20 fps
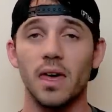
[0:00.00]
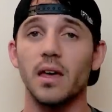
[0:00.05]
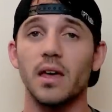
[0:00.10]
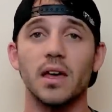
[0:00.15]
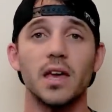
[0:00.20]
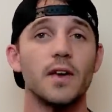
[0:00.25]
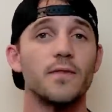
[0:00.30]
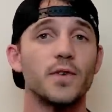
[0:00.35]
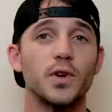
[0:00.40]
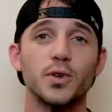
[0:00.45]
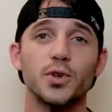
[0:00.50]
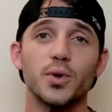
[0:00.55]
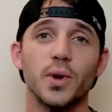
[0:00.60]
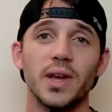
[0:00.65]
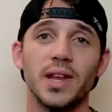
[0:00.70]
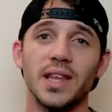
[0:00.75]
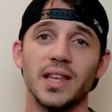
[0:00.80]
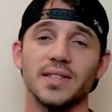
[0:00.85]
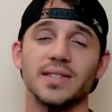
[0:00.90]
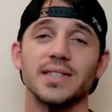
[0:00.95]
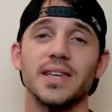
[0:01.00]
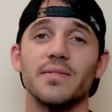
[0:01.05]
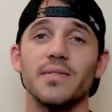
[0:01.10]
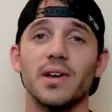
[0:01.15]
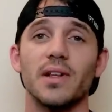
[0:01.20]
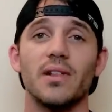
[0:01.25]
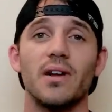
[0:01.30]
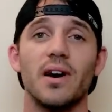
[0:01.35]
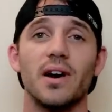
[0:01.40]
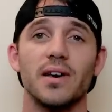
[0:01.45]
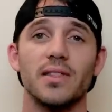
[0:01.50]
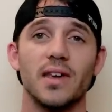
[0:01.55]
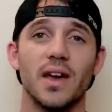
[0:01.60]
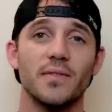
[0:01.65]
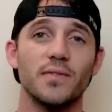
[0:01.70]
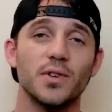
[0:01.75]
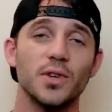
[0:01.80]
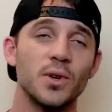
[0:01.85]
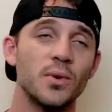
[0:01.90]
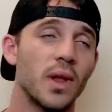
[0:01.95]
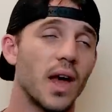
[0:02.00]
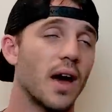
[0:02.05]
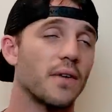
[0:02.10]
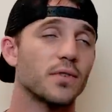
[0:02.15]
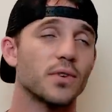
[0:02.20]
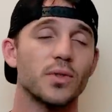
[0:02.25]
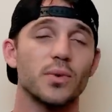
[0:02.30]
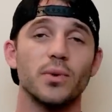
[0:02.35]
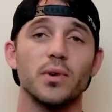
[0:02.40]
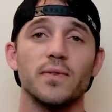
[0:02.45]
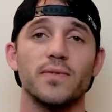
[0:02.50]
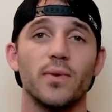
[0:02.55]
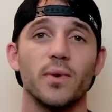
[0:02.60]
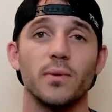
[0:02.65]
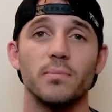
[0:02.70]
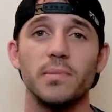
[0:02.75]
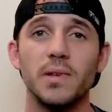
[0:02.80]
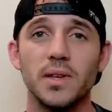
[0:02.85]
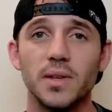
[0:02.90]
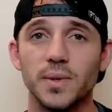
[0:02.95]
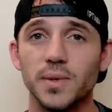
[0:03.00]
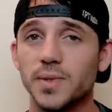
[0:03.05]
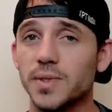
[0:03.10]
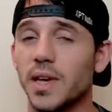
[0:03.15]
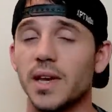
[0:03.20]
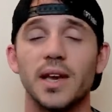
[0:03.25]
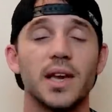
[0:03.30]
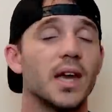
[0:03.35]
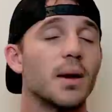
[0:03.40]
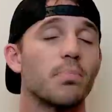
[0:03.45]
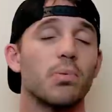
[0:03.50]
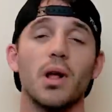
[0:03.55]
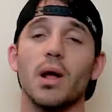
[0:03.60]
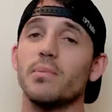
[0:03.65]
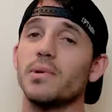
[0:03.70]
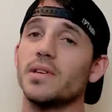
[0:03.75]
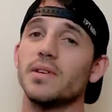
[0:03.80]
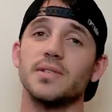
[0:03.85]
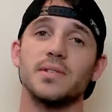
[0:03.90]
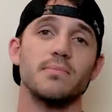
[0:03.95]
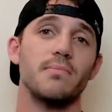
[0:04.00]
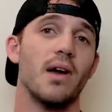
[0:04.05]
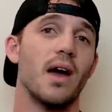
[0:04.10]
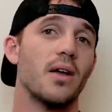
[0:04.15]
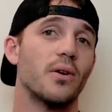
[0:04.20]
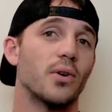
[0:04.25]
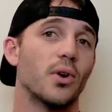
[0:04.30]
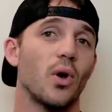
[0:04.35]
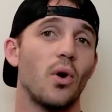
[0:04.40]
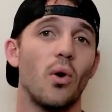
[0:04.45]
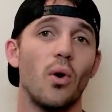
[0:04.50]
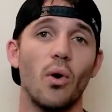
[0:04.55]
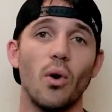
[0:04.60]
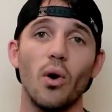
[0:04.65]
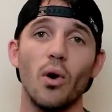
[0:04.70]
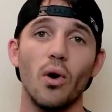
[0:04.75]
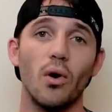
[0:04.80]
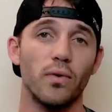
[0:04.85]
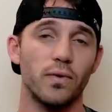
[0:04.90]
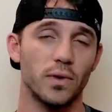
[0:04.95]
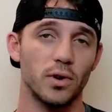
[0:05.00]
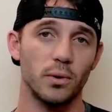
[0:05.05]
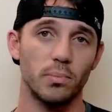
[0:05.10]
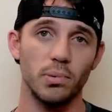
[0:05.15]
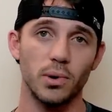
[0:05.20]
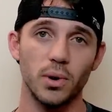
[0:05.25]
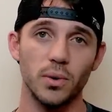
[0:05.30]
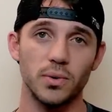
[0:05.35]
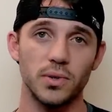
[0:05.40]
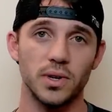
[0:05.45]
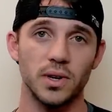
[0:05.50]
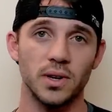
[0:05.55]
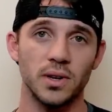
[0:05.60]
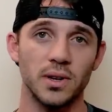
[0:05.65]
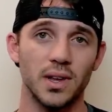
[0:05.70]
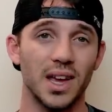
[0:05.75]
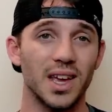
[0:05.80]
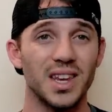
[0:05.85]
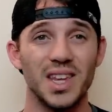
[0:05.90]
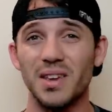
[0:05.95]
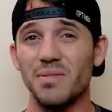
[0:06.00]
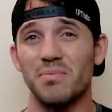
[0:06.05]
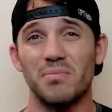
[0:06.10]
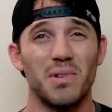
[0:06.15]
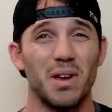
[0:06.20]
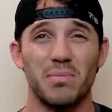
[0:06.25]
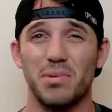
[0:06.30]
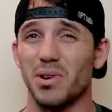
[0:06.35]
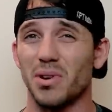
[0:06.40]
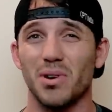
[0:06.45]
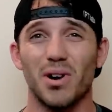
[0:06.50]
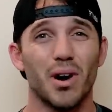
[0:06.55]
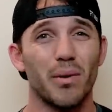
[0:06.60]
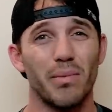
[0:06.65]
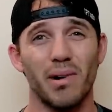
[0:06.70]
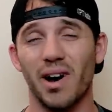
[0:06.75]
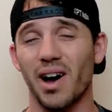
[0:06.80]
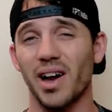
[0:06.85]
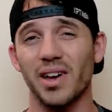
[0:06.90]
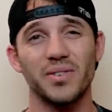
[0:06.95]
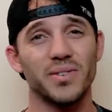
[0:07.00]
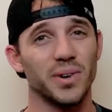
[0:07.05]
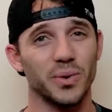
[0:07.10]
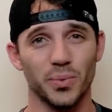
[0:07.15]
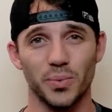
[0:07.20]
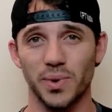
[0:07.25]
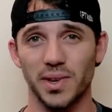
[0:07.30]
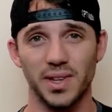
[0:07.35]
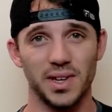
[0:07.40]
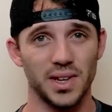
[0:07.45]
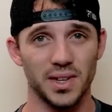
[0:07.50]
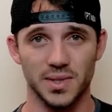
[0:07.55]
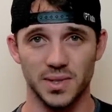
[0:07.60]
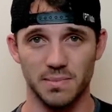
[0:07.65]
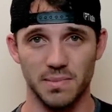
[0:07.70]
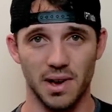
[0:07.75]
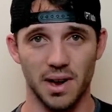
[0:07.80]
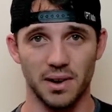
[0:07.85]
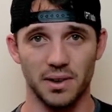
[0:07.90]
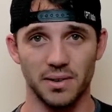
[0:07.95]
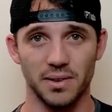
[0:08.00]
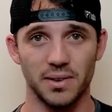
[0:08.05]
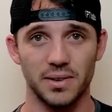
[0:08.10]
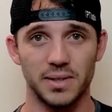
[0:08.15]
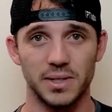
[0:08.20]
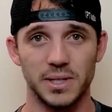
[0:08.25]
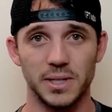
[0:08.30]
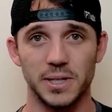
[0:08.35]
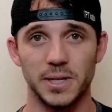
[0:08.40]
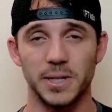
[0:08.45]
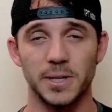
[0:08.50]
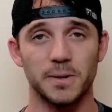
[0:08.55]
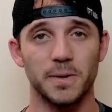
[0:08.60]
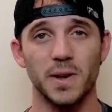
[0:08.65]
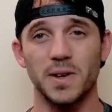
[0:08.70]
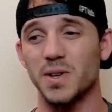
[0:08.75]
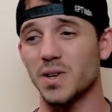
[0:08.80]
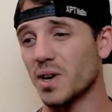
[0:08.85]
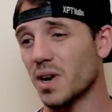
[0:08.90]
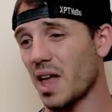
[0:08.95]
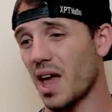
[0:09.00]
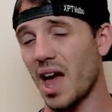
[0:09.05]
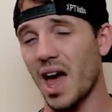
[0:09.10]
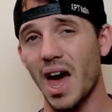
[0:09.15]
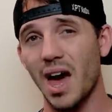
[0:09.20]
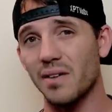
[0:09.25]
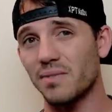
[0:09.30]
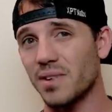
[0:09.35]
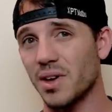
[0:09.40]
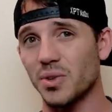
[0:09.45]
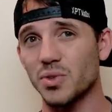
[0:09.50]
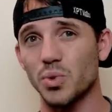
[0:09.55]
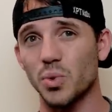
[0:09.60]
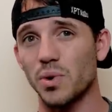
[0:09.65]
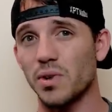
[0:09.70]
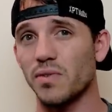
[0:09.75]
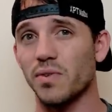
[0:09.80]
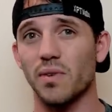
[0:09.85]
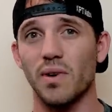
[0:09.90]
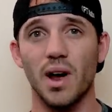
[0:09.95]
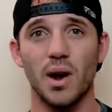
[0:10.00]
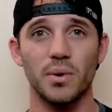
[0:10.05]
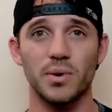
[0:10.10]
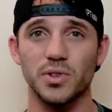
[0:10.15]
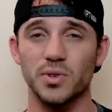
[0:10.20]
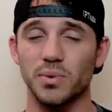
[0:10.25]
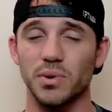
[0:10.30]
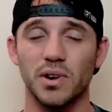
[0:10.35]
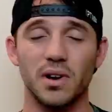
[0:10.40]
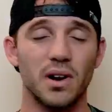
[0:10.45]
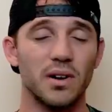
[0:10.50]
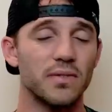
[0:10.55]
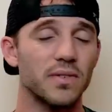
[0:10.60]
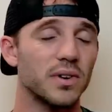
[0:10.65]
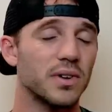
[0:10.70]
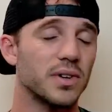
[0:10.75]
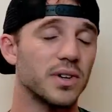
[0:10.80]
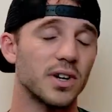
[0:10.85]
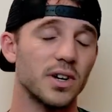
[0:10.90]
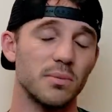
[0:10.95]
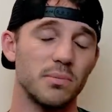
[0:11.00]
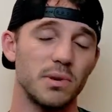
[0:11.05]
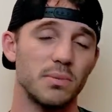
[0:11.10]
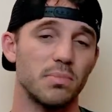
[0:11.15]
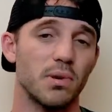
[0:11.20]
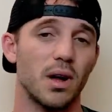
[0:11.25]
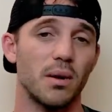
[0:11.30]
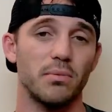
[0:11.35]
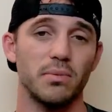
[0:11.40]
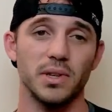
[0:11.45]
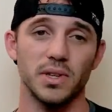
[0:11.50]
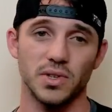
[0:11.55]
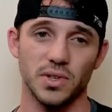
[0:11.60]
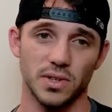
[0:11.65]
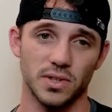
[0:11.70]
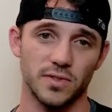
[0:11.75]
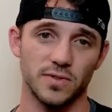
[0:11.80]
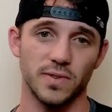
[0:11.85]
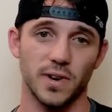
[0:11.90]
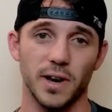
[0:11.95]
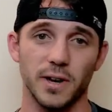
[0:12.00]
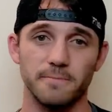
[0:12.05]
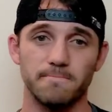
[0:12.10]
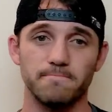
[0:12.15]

If you're training at 7 o'clock in the afternoon after three or four meals, it probably doesn't matter at all for your protein, and even maybe your carbohydrate really doesn't matter. Right? You're going to have now 24 hours to recover, you're going to be probably just fine.